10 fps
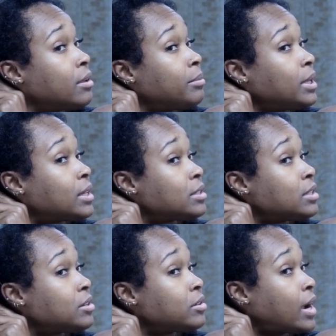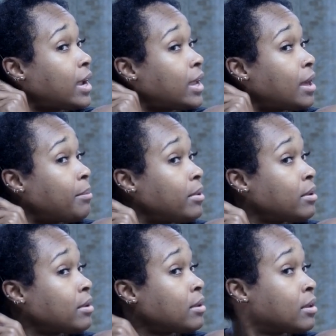Because here I am,
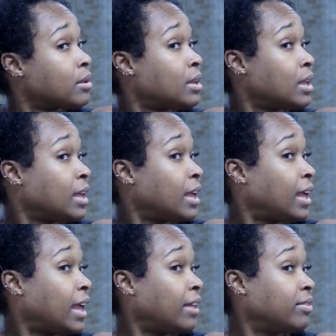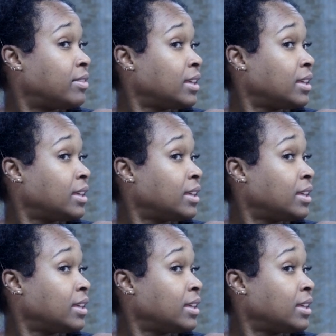and